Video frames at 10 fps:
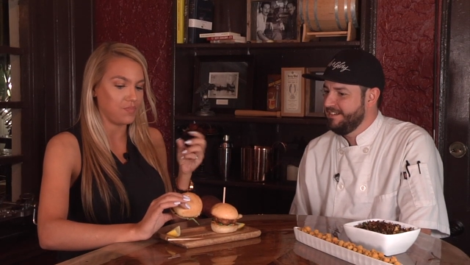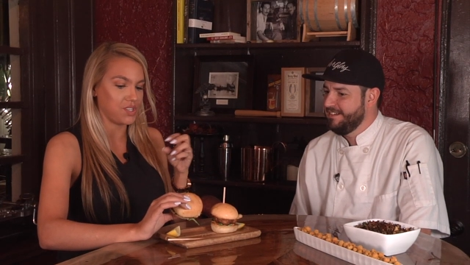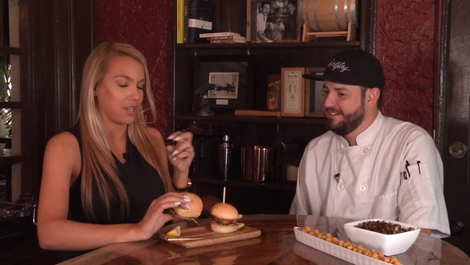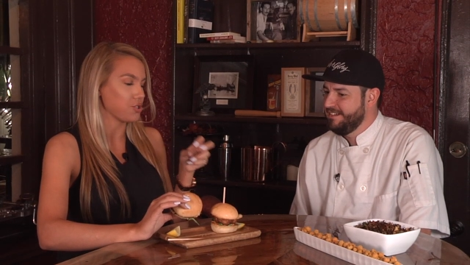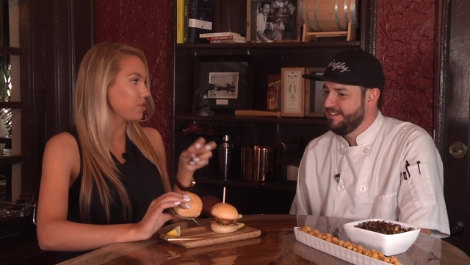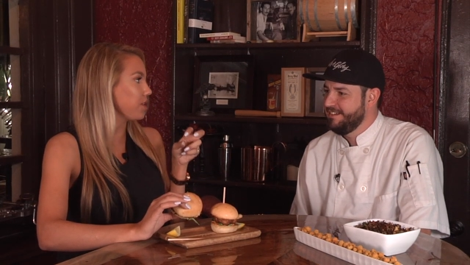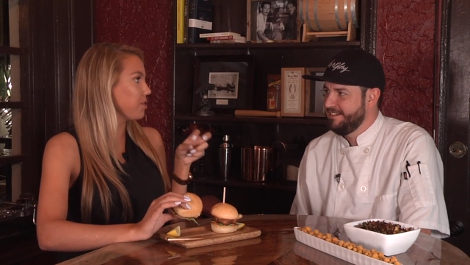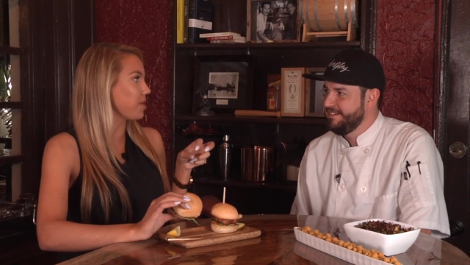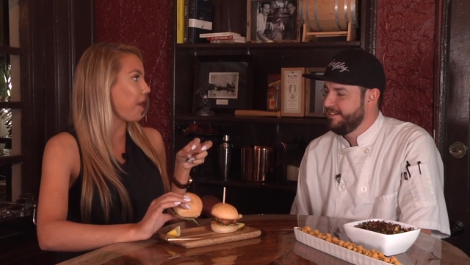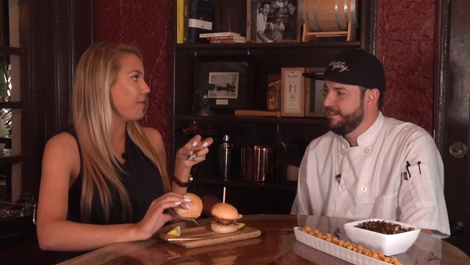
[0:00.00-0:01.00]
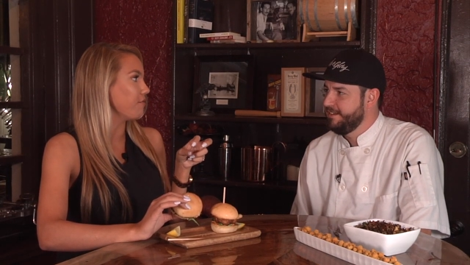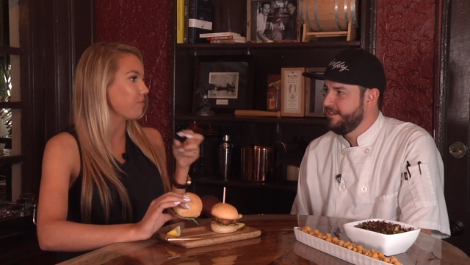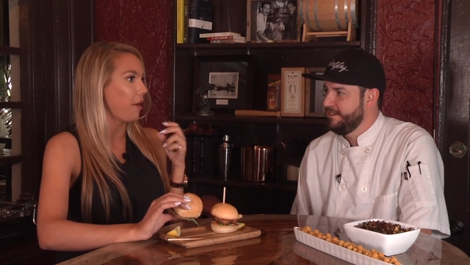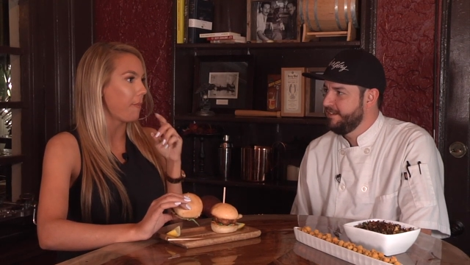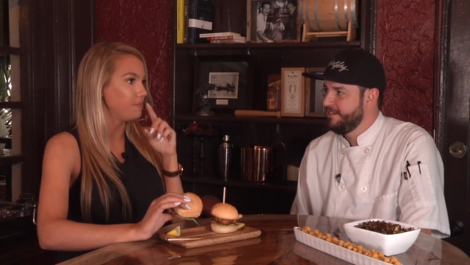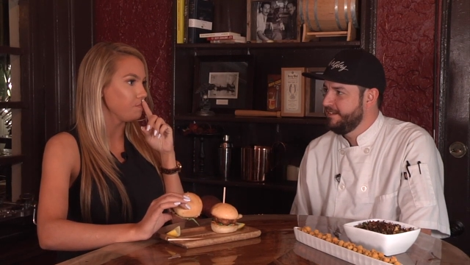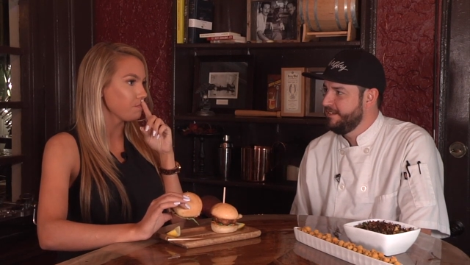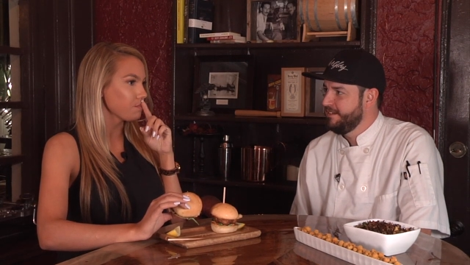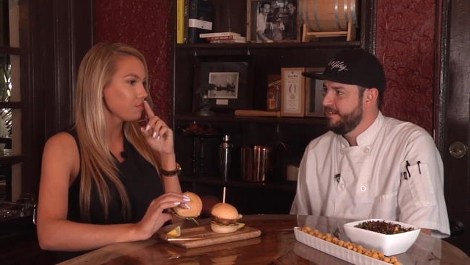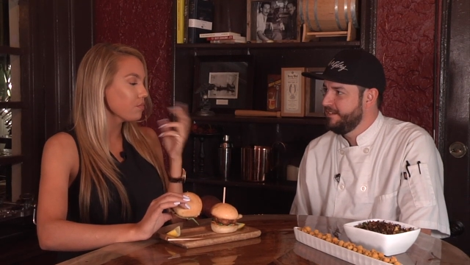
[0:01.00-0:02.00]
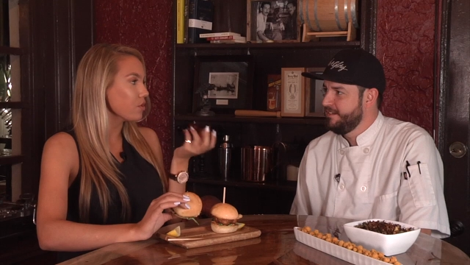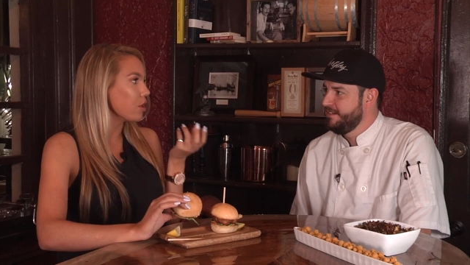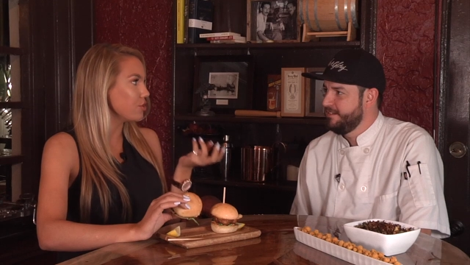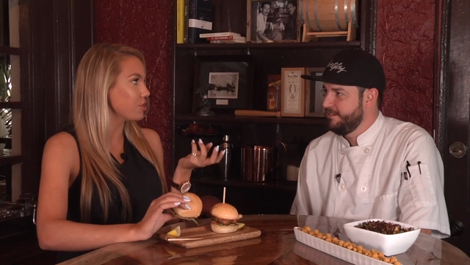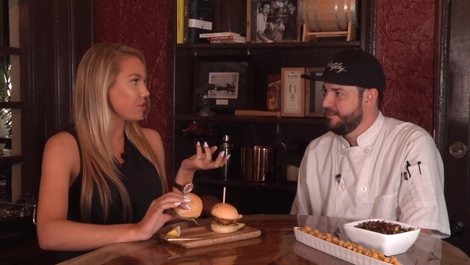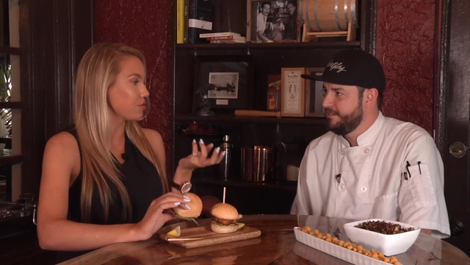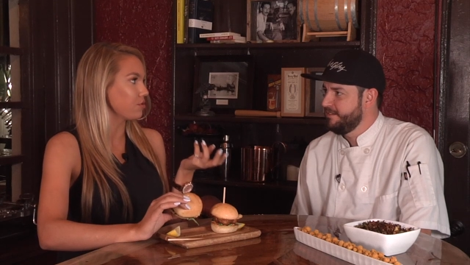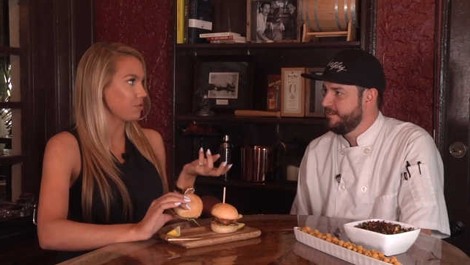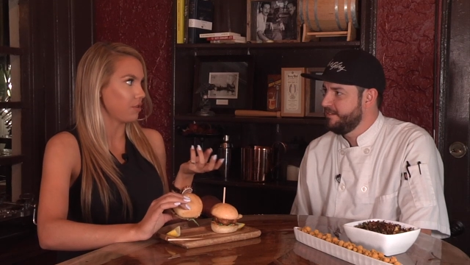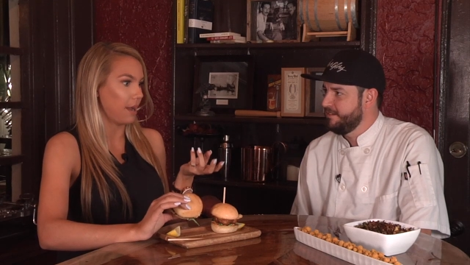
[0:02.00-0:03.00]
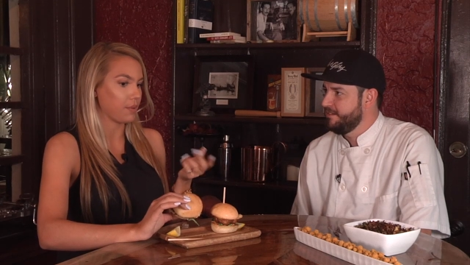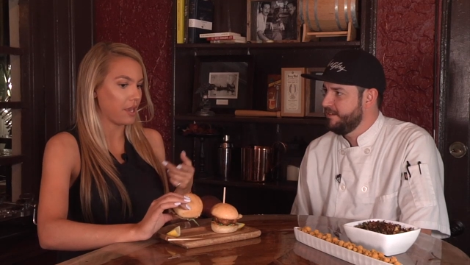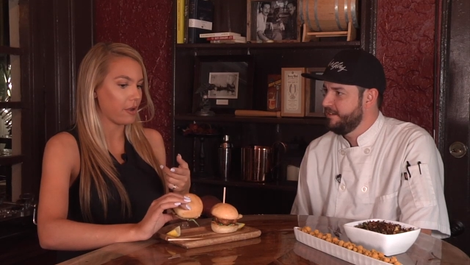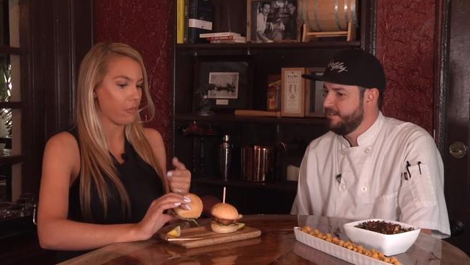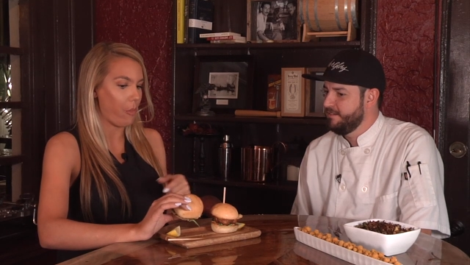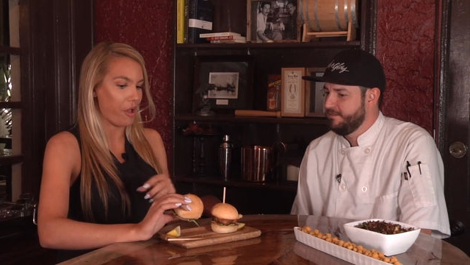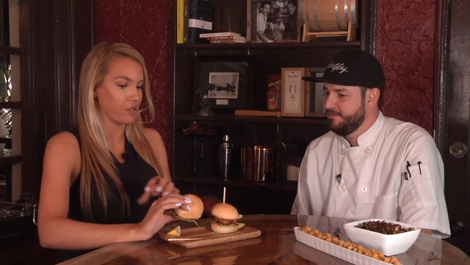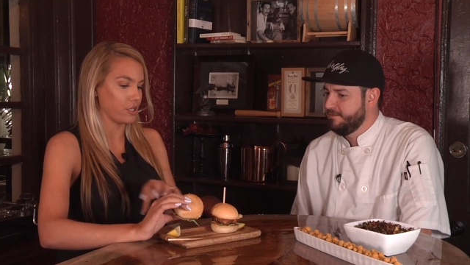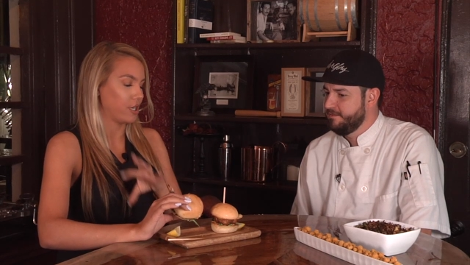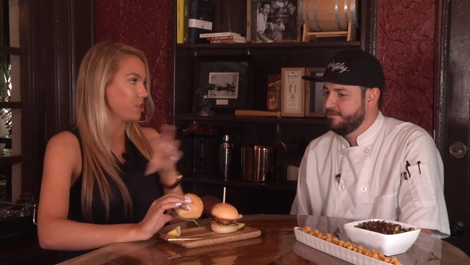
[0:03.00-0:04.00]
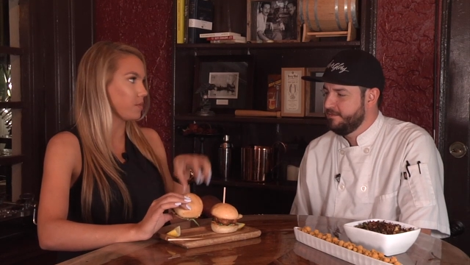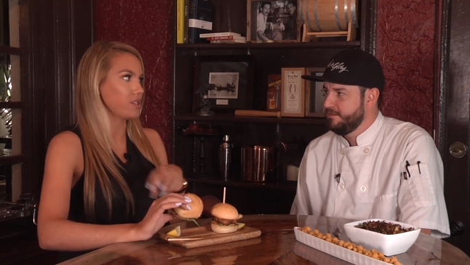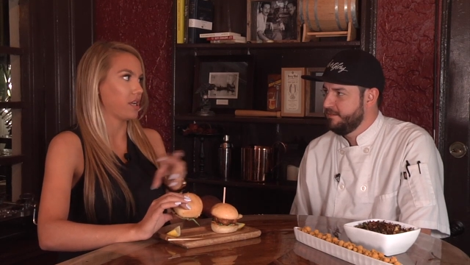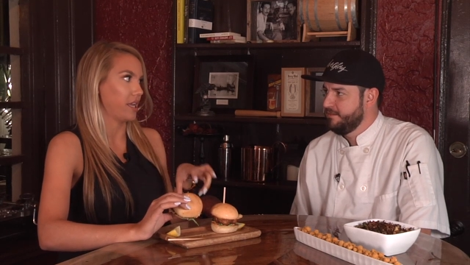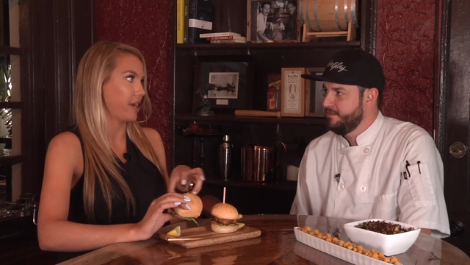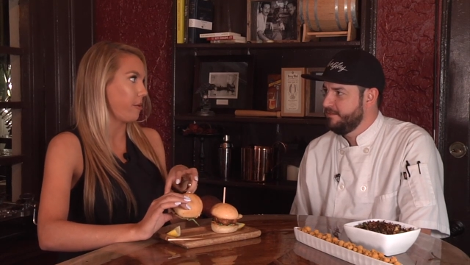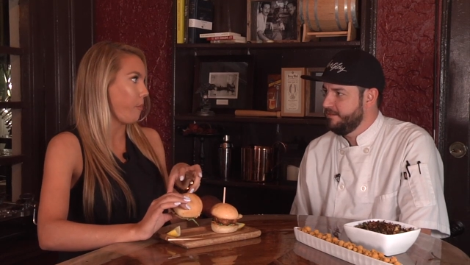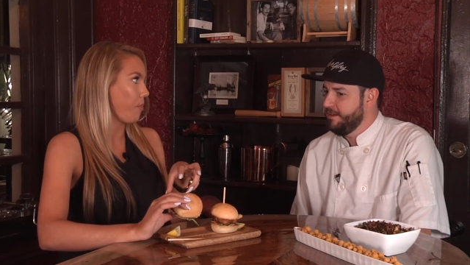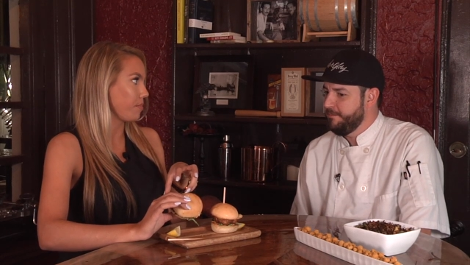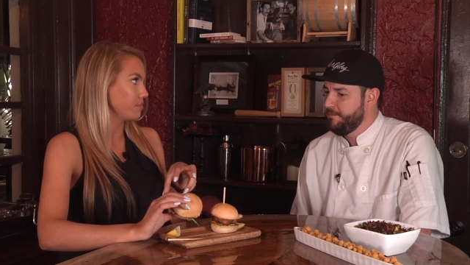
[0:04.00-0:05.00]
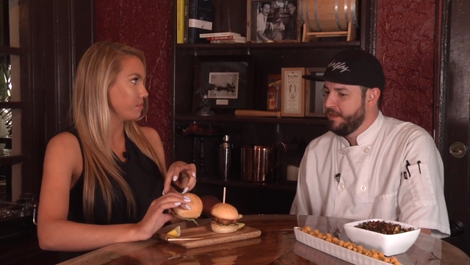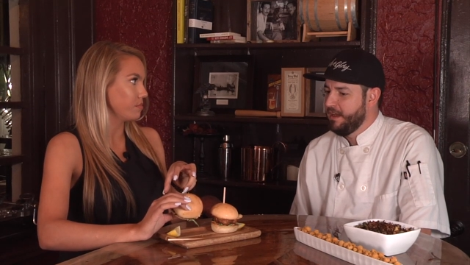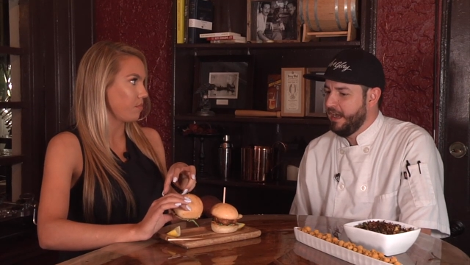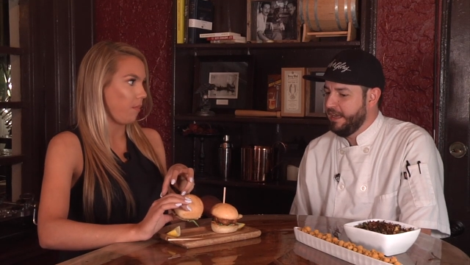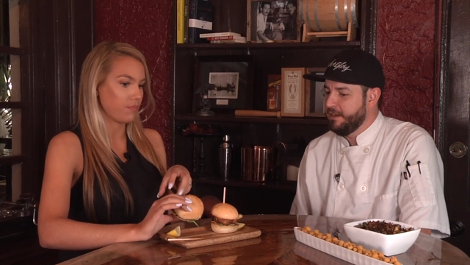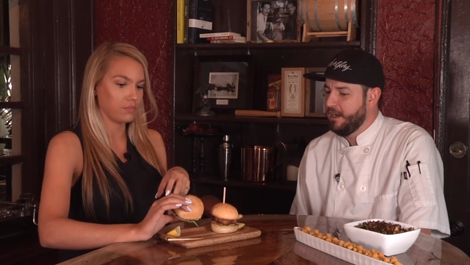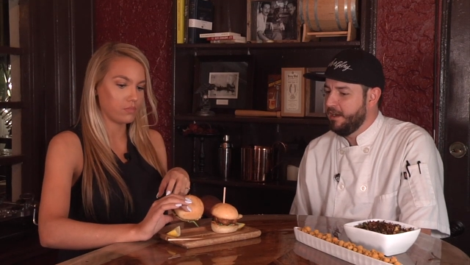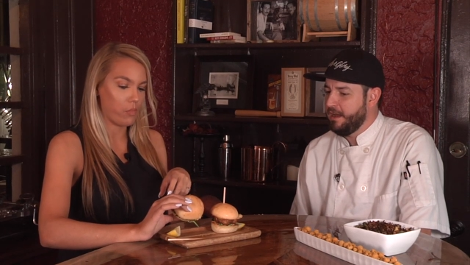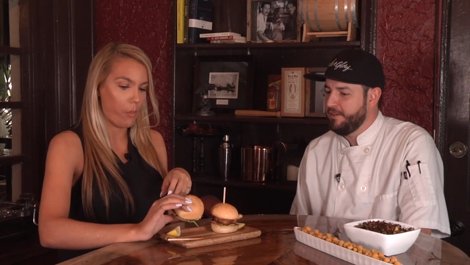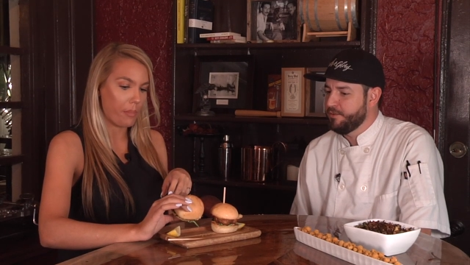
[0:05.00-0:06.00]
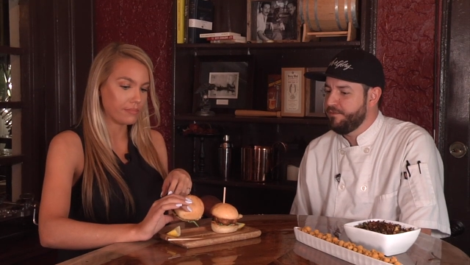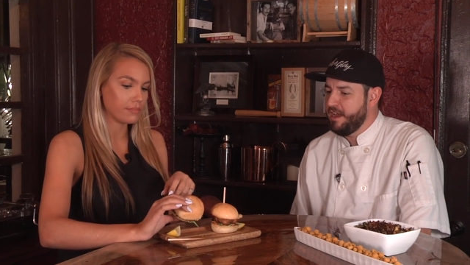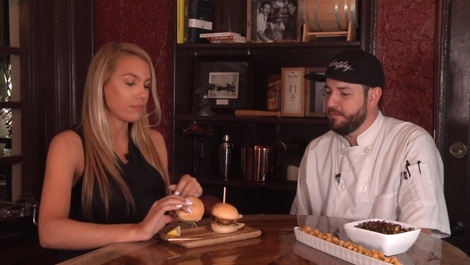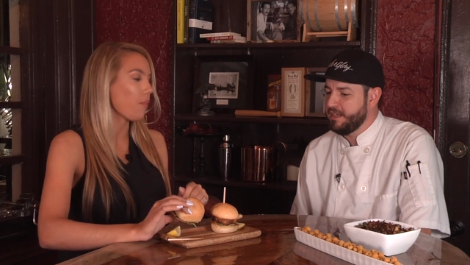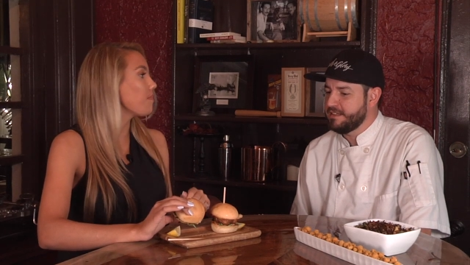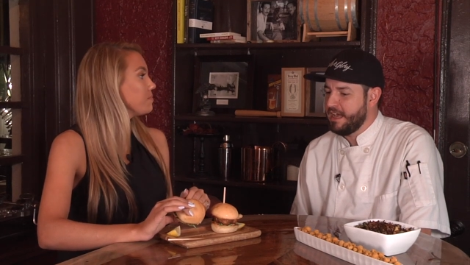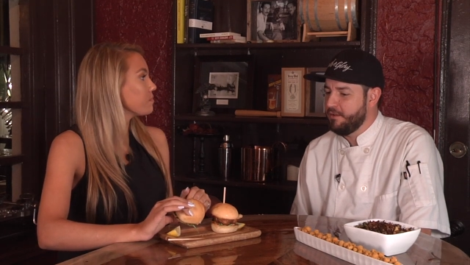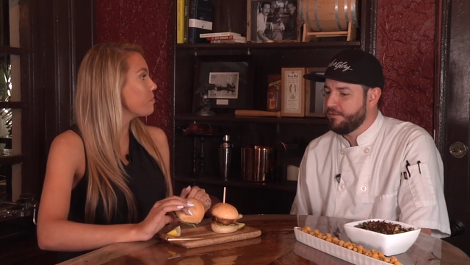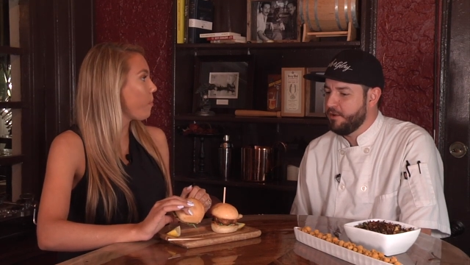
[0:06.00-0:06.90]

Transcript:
Speaker 1: texture that you get from a traditional crab cake is 100% here.
Speaker 2: I had some family in town